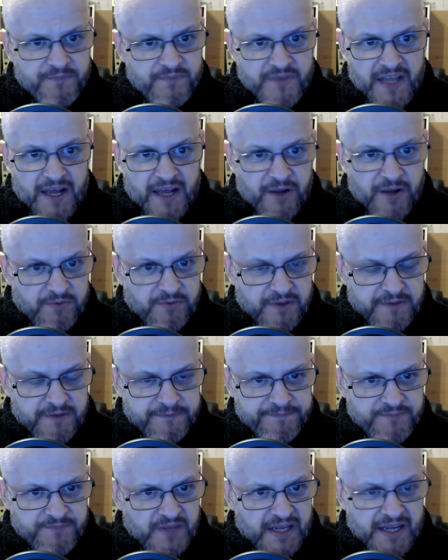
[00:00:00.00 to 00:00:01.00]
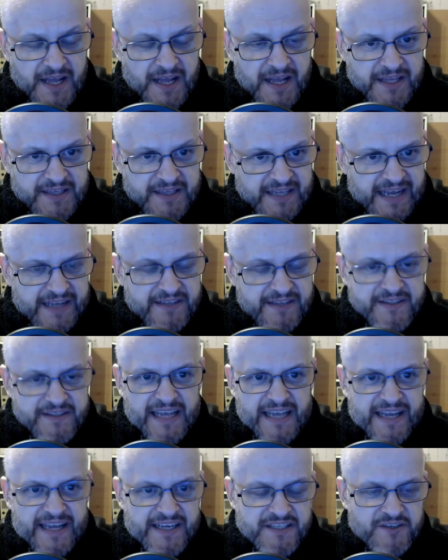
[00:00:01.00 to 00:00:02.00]
No.
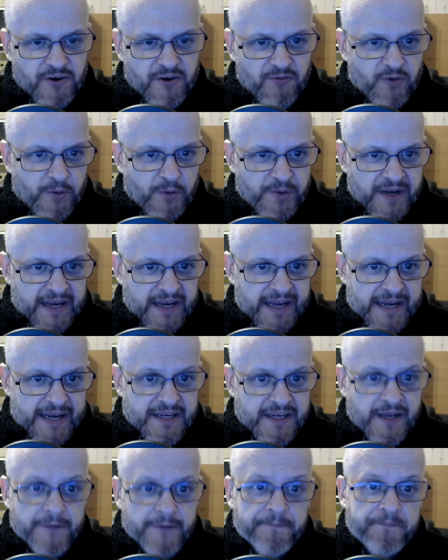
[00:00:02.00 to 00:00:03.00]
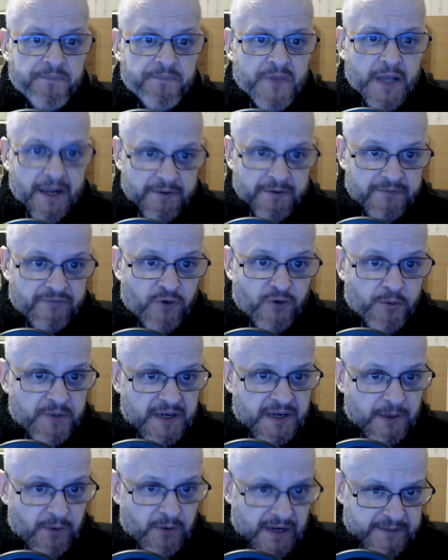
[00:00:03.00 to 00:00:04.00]
That is not what we need in
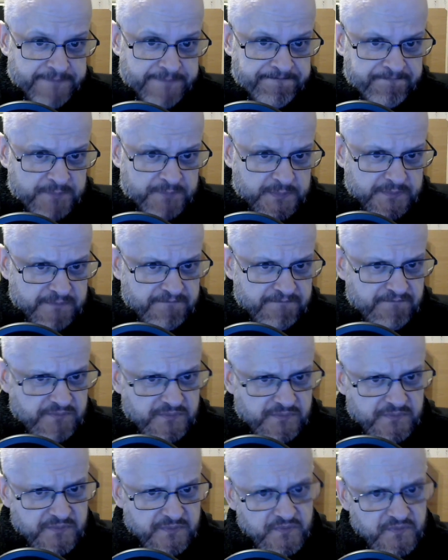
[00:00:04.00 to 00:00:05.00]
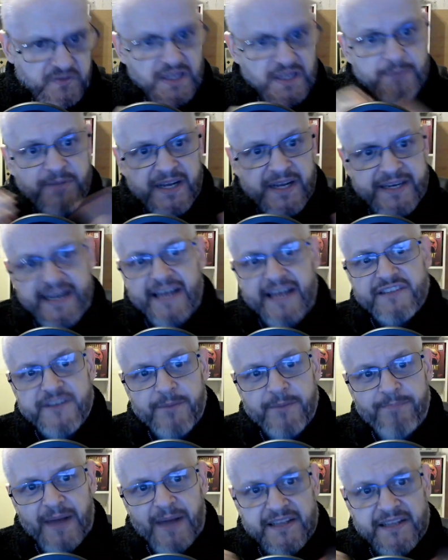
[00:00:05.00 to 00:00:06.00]
Formula One. But now,
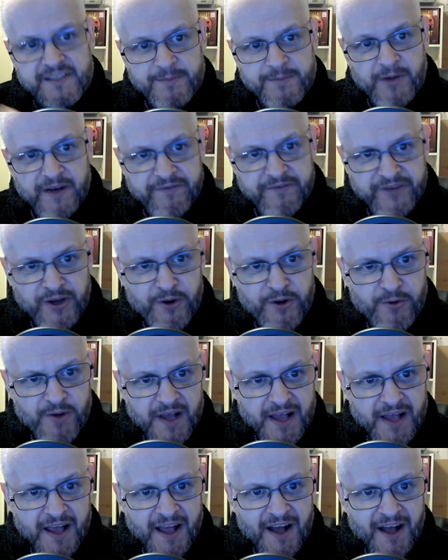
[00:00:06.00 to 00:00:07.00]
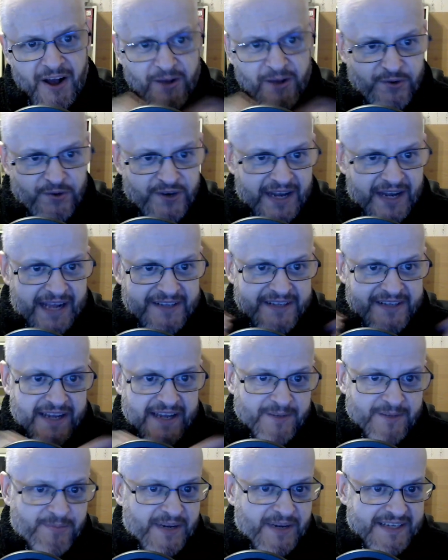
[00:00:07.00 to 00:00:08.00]
to balance my view, I will now
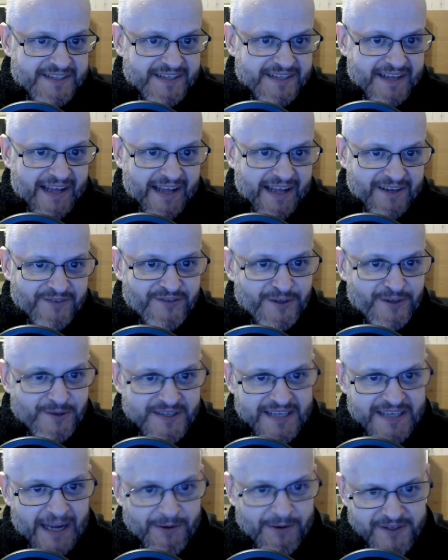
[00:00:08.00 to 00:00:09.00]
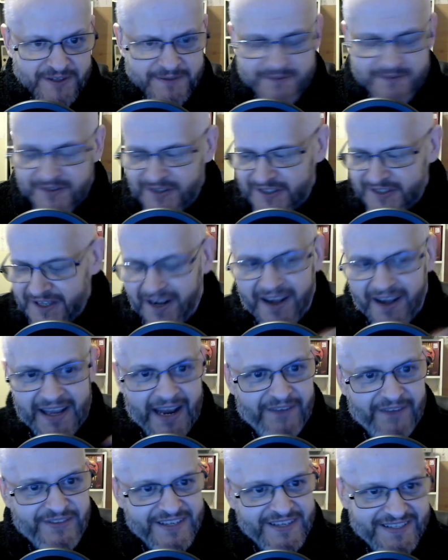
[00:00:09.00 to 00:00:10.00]
take the piss out of Lewis Hamilton. Because I
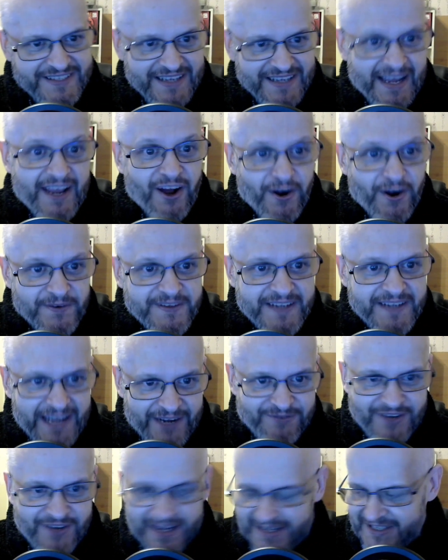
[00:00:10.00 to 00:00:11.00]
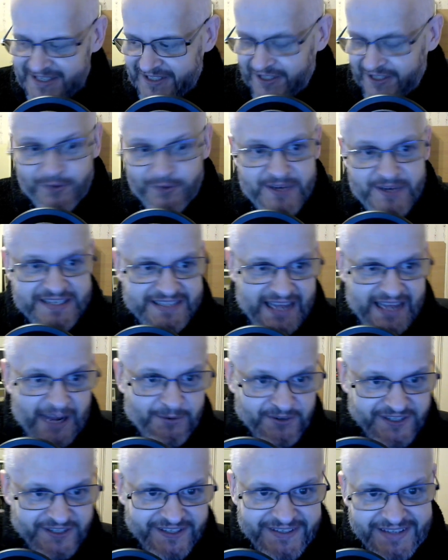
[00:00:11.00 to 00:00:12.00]
have to say, after that race, Lewis
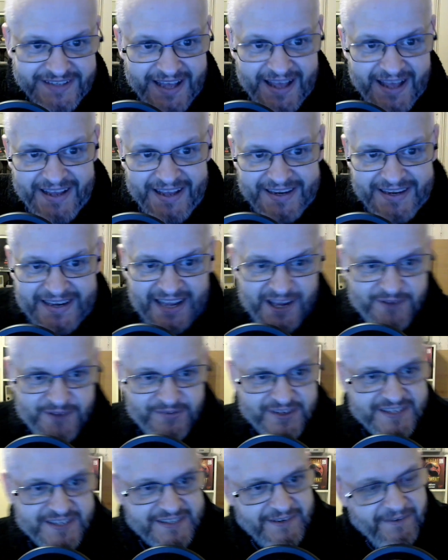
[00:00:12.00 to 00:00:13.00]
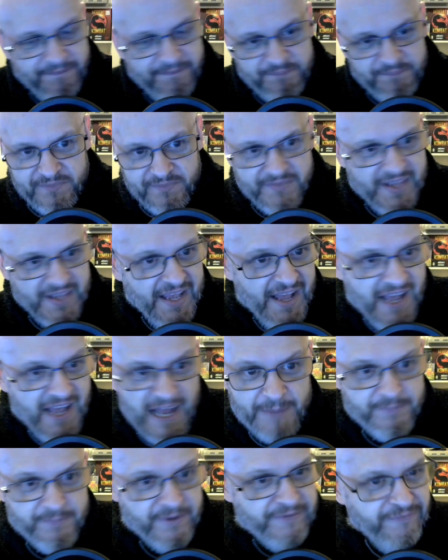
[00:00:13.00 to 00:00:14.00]
Hamilton gave us
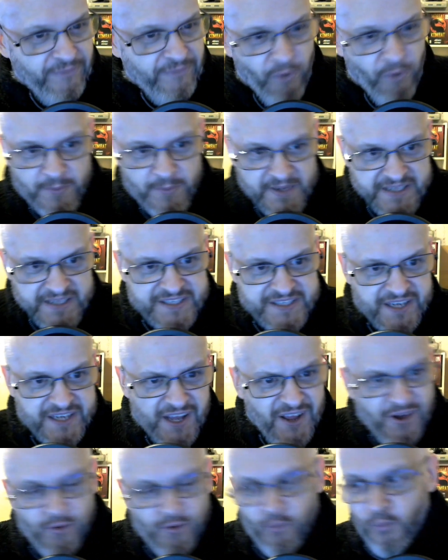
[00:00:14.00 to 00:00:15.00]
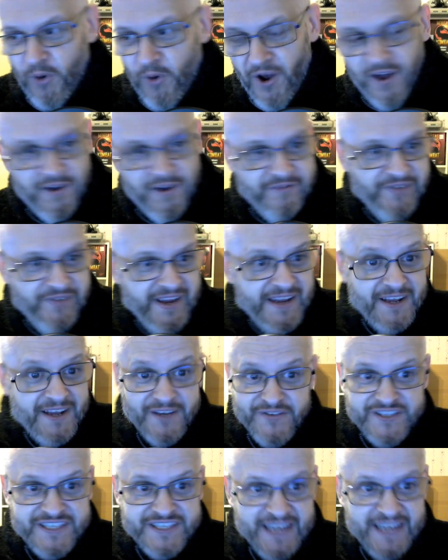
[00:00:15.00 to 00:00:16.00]
a performance worthy
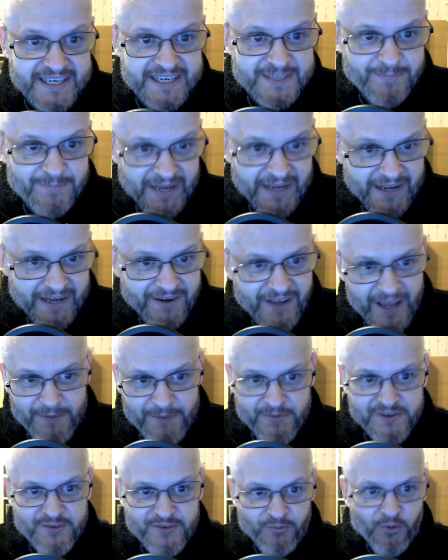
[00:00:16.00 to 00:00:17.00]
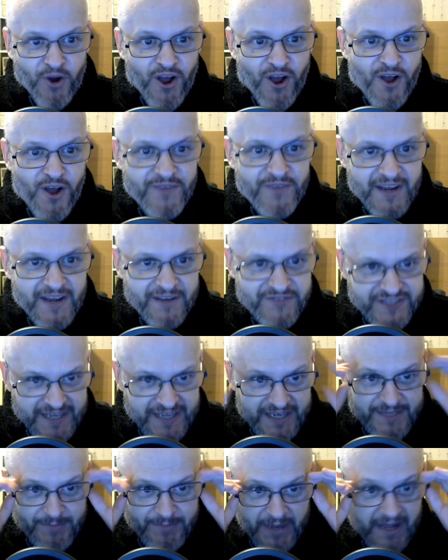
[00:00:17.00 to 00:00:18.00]
of Shakespeare. It was worthy of
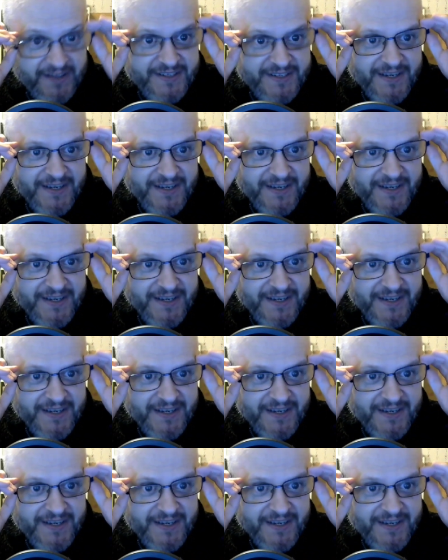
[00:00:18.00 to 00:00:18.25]
Shakespeare.